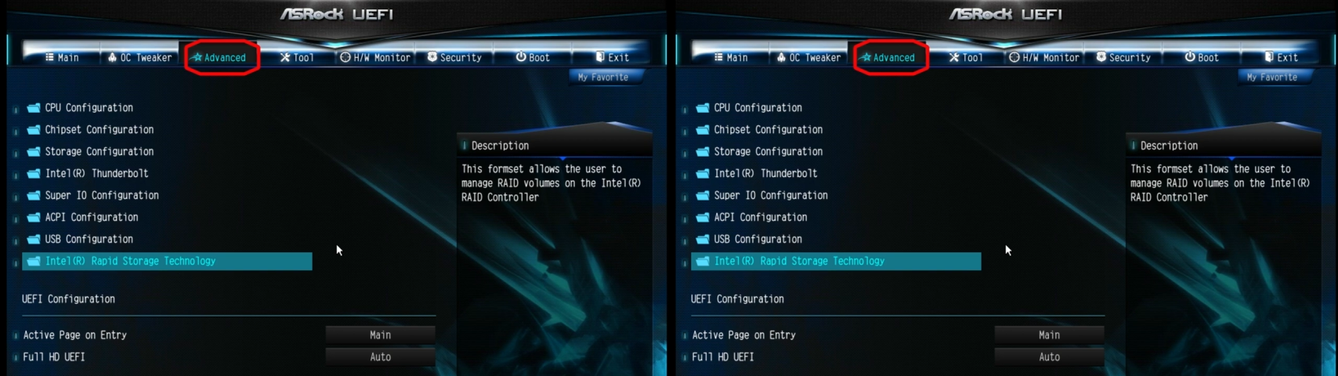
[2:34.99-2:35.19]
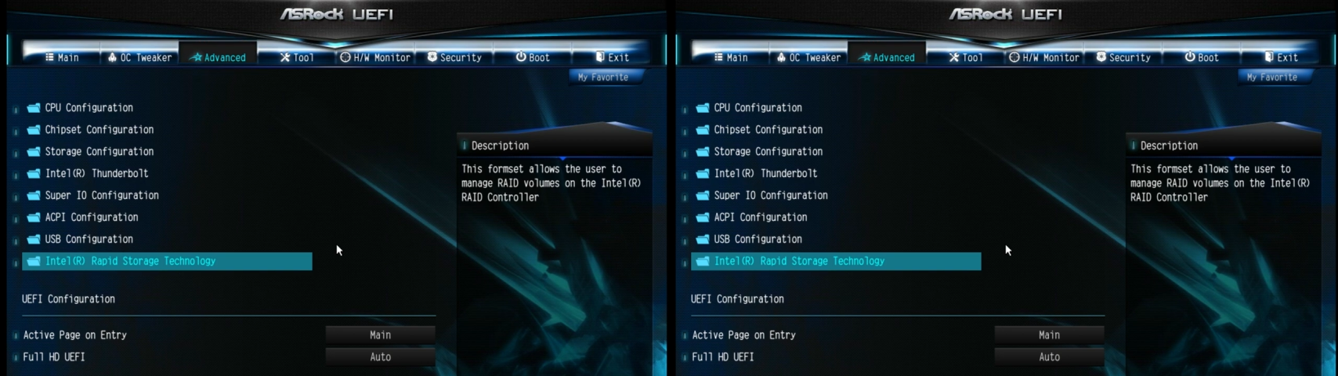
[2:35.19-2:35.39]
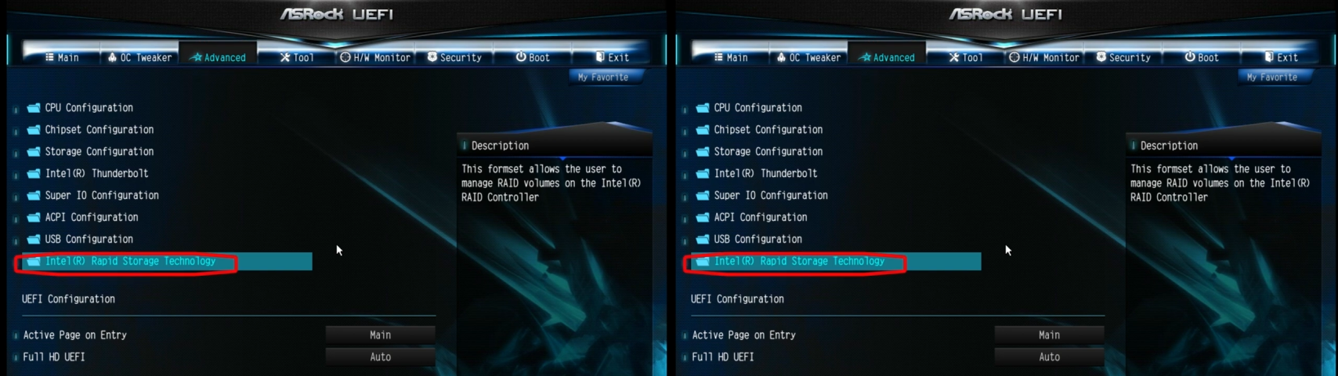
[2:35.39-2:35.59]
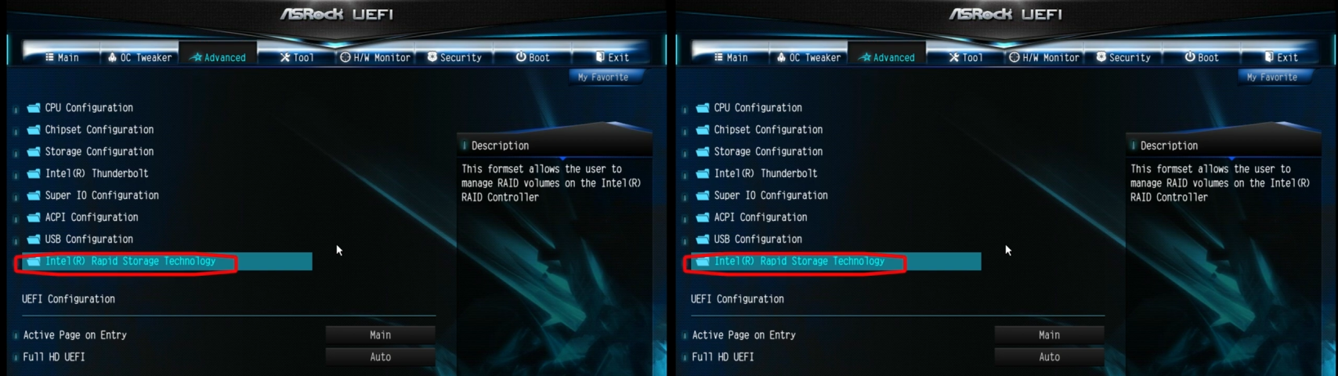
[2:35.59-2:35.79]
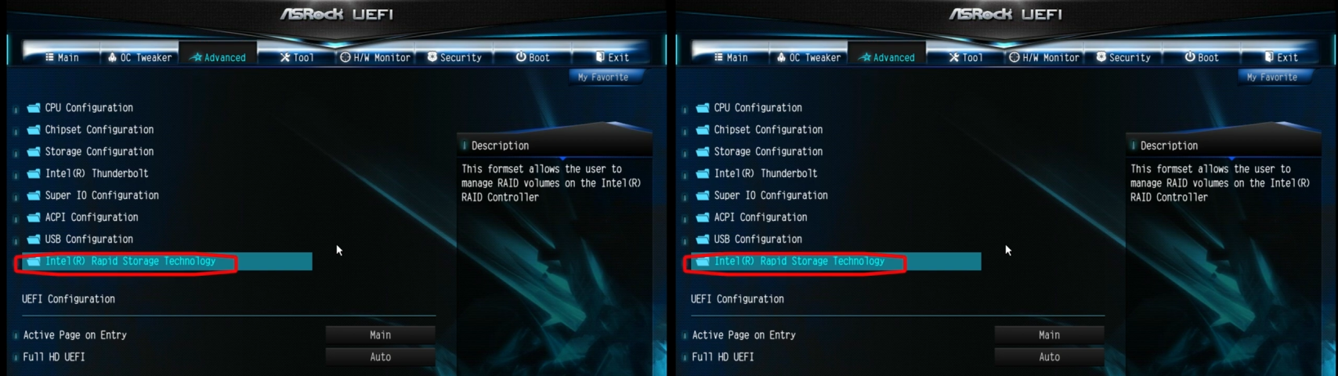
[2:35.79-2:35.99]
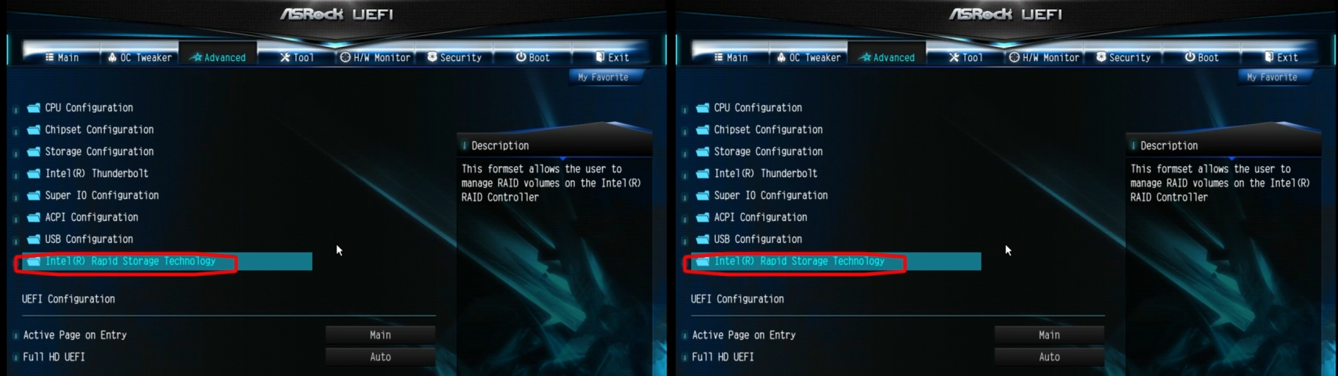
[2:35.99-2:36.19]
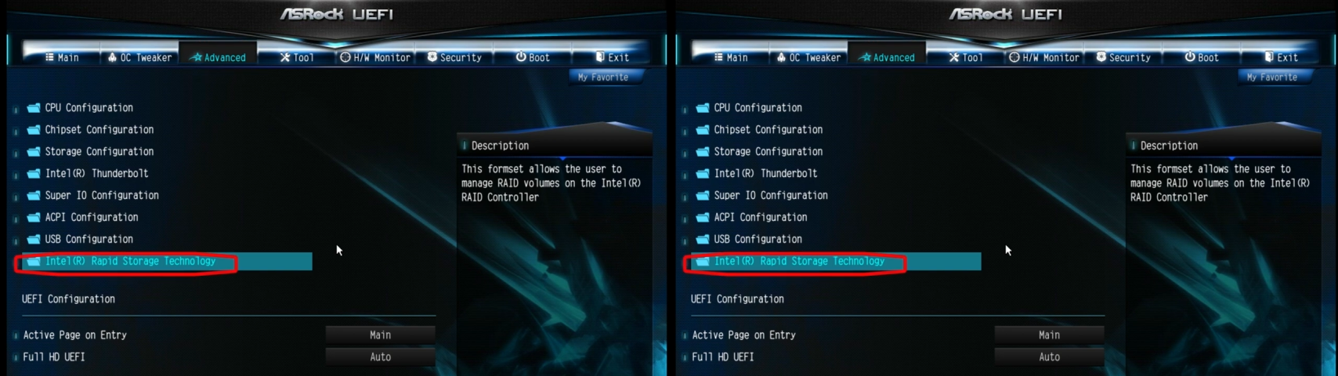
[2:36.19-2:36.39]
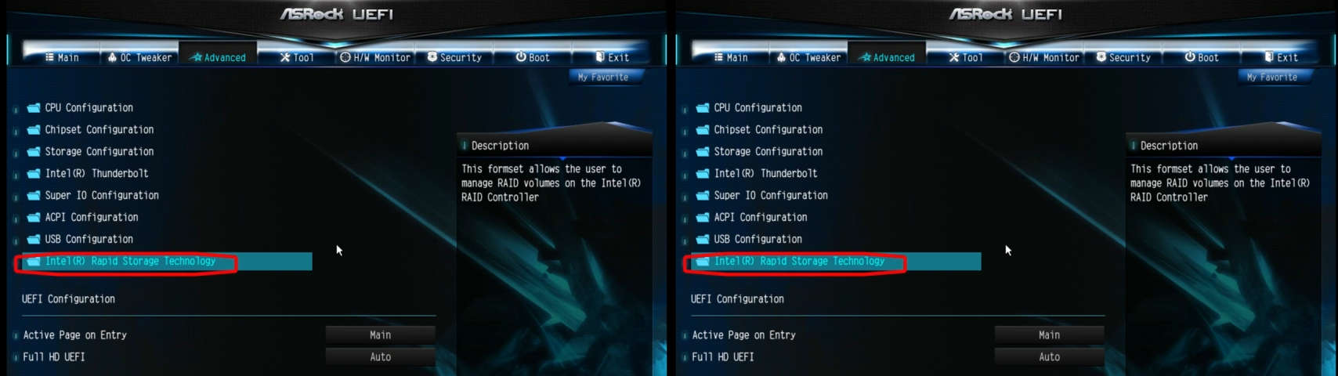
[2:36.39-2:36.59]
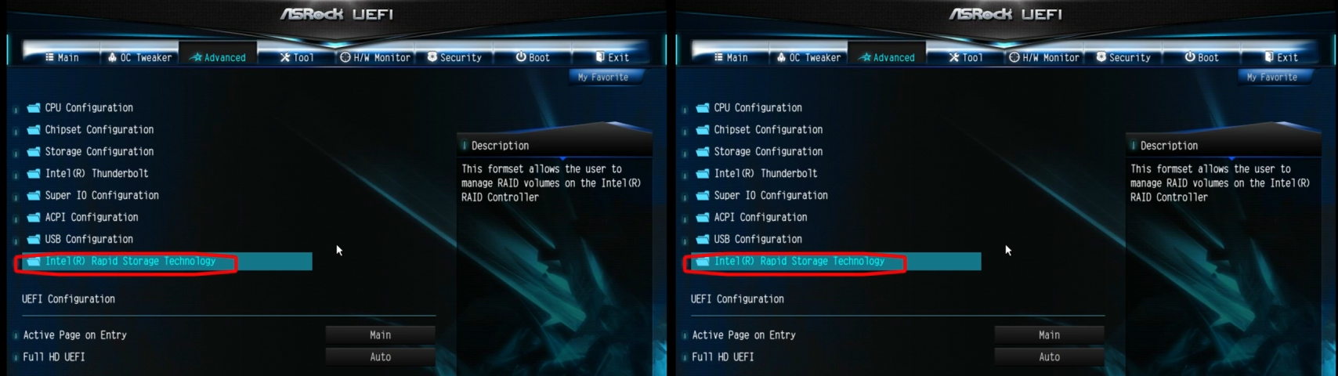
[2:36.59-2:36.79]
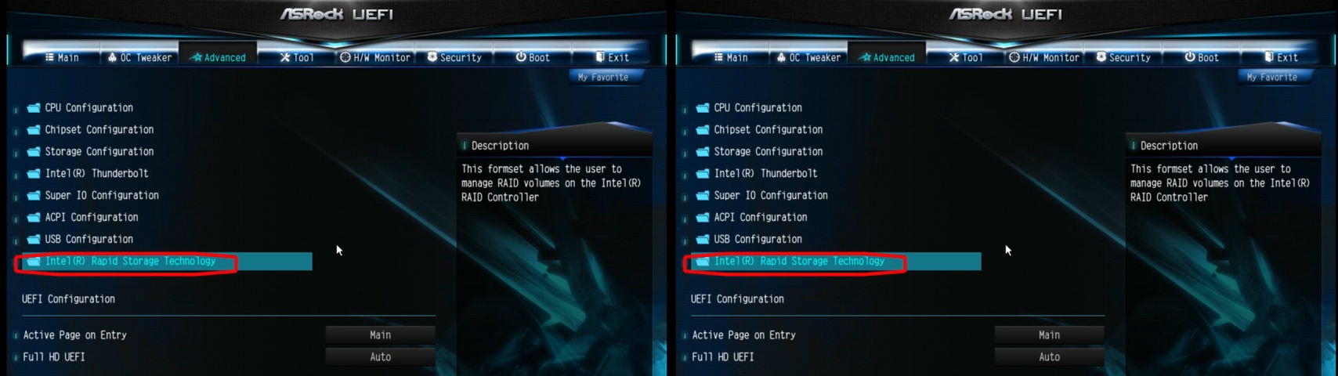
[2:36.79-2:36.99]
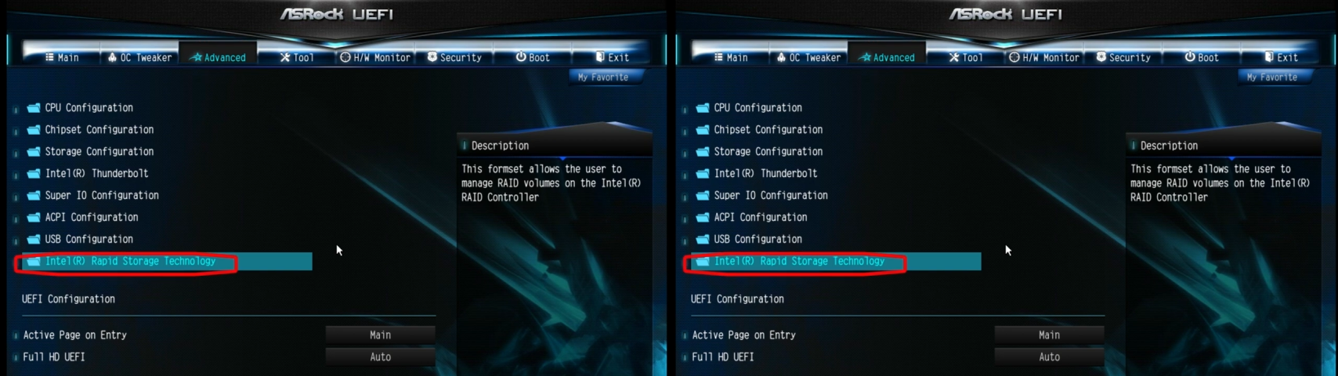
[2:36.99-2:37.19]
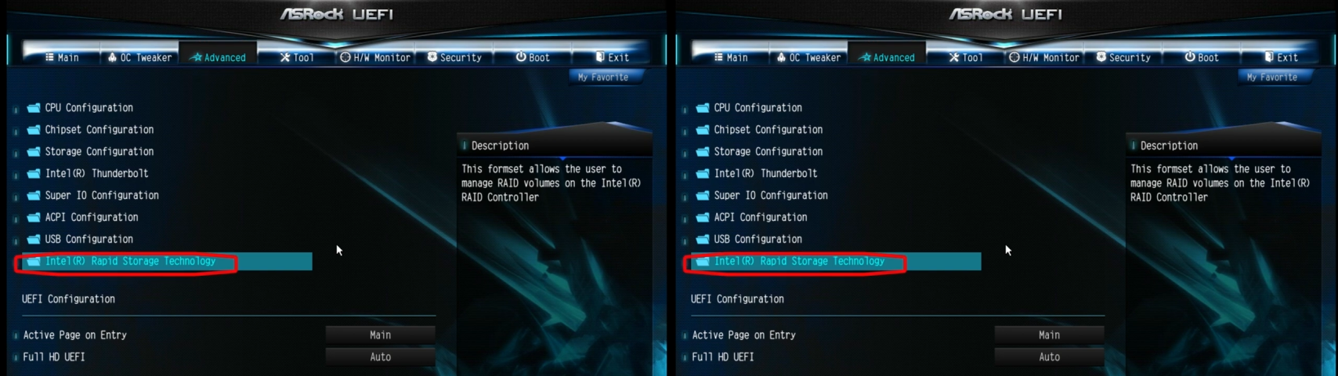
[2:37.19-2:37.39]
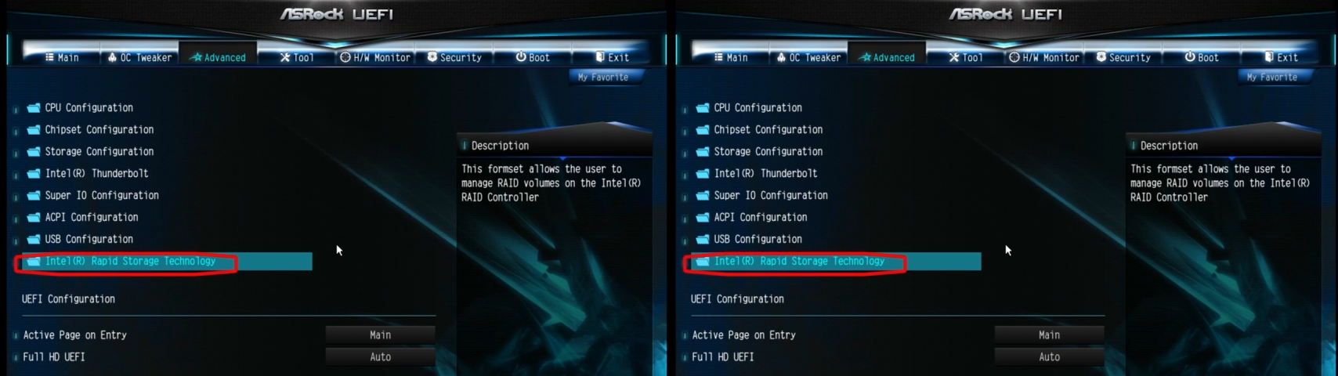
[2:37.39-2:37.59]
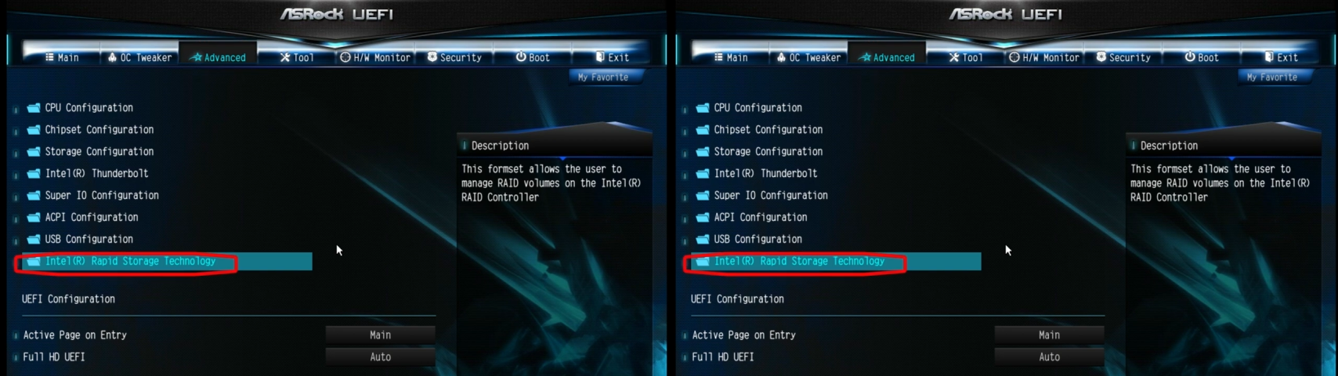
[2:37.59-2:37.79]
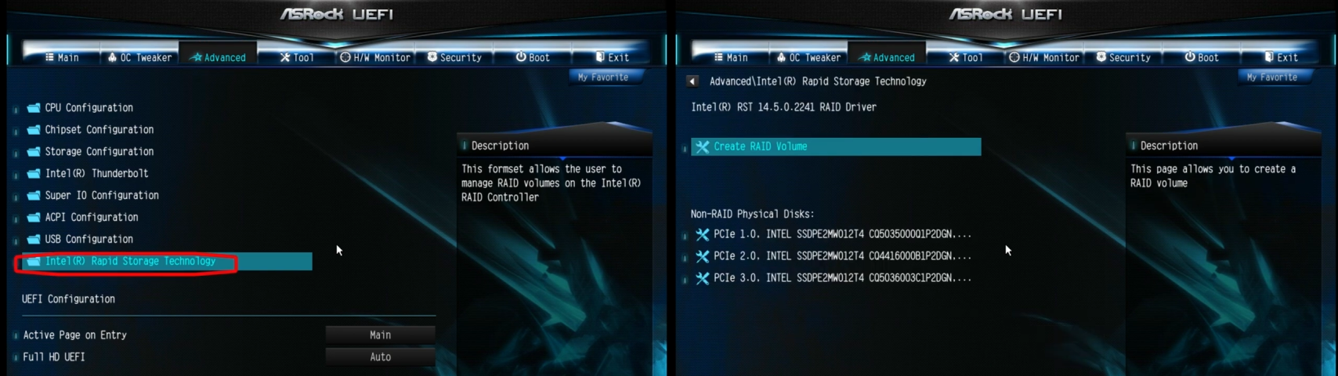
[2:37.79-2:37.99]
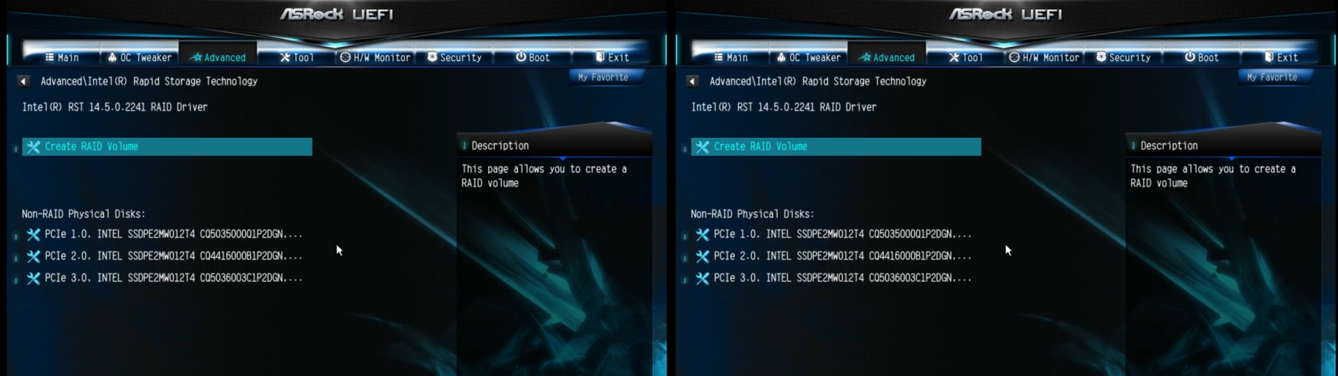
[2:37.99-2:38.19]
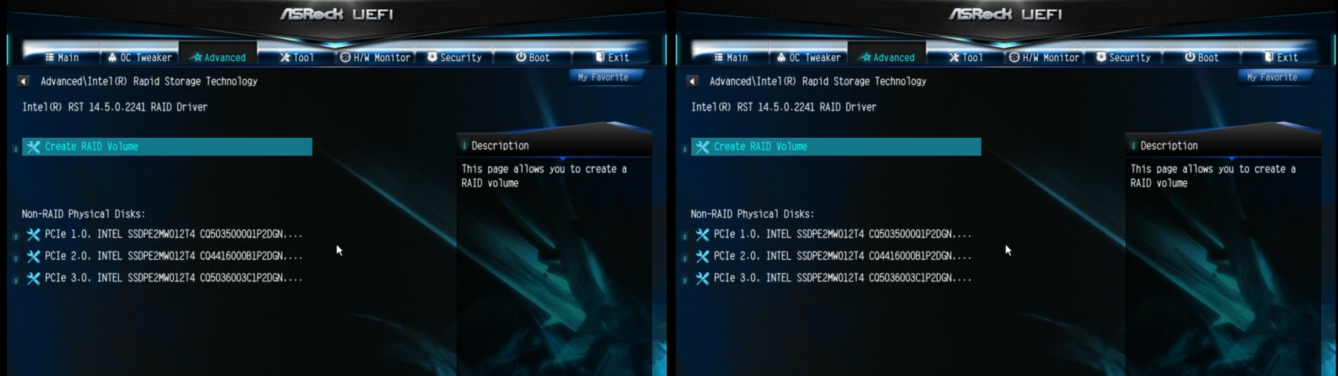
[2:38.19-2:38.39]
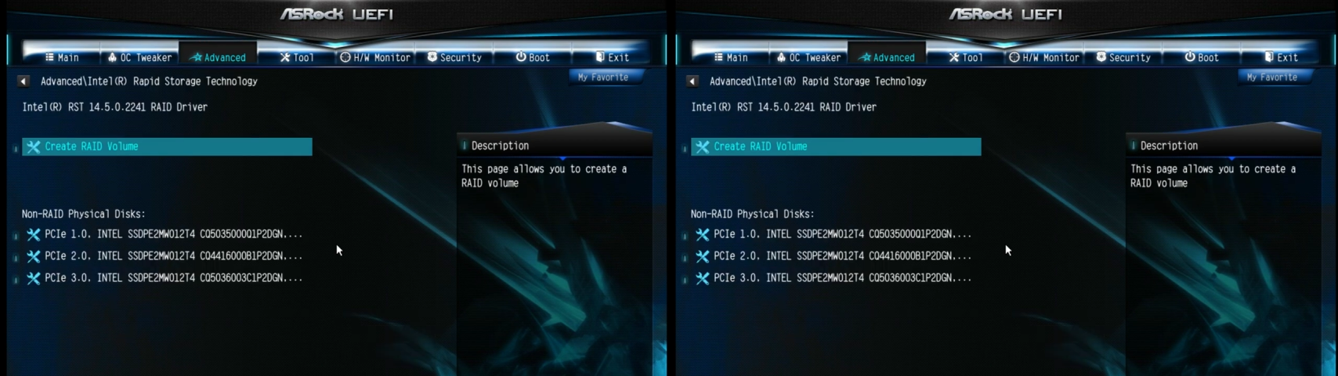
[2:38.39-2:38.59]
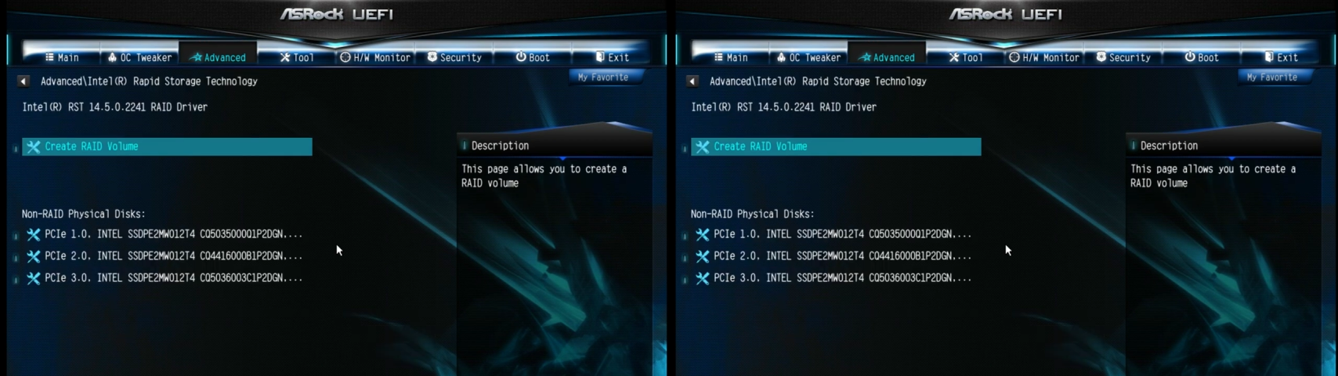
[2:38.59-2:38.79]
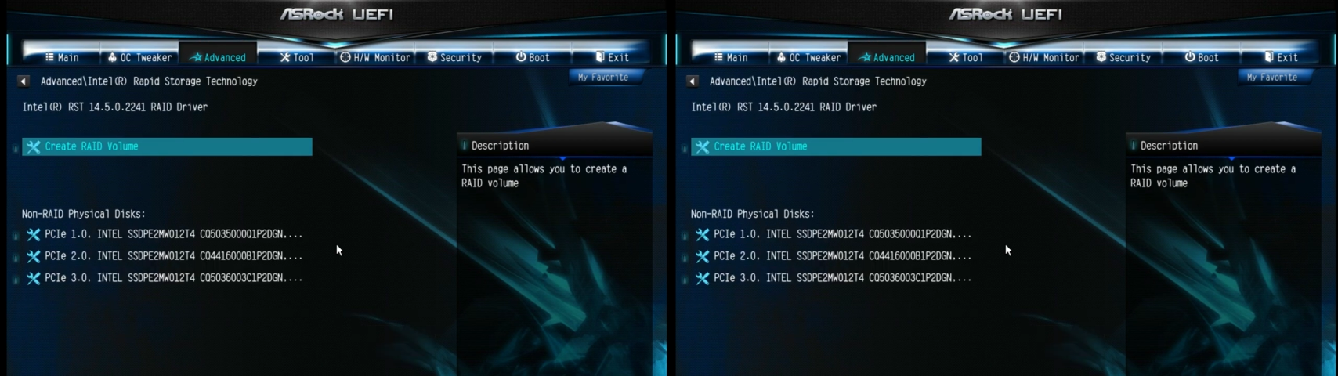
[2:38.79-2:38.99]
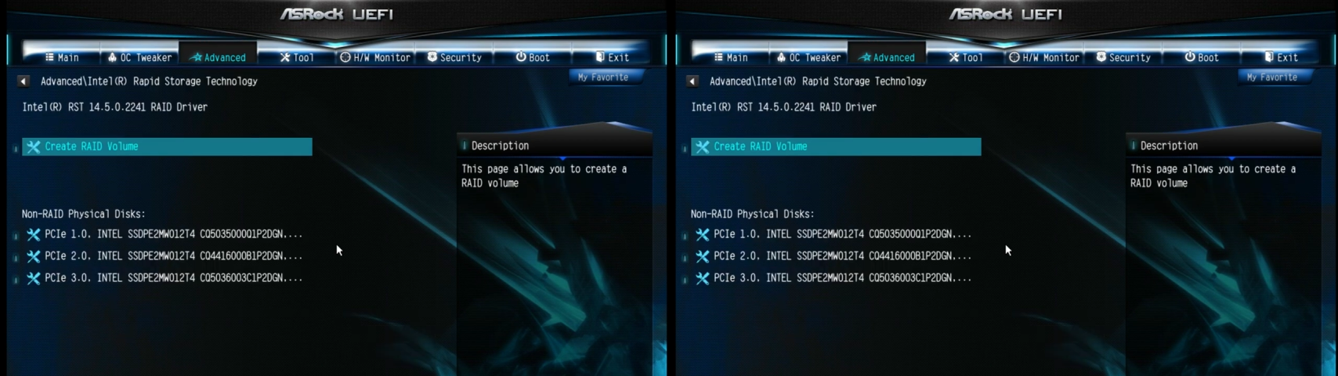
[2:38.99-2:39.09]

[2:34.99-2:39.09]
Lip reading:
Nobody's mouth can be seen.